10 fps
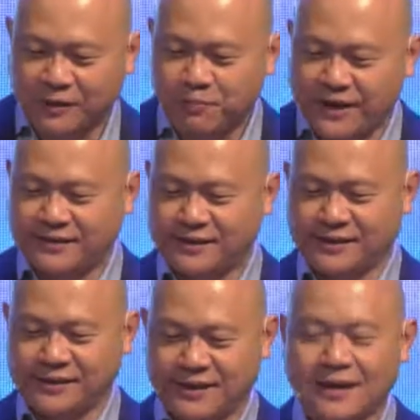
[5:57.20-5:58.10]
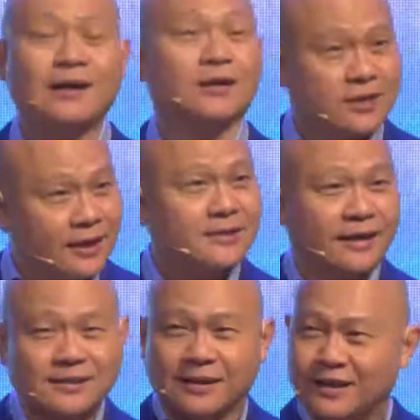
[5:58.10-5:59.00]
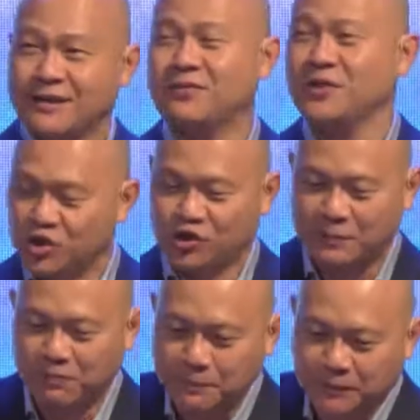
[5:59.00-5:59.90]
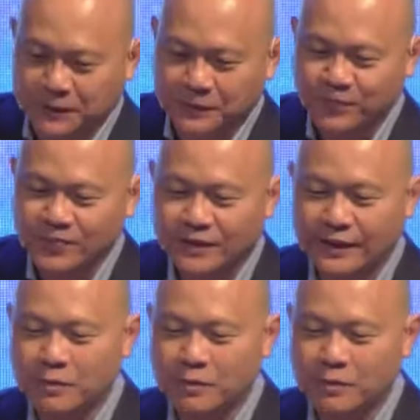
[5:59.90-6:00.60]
practices, just as there is for straight people. Okay, on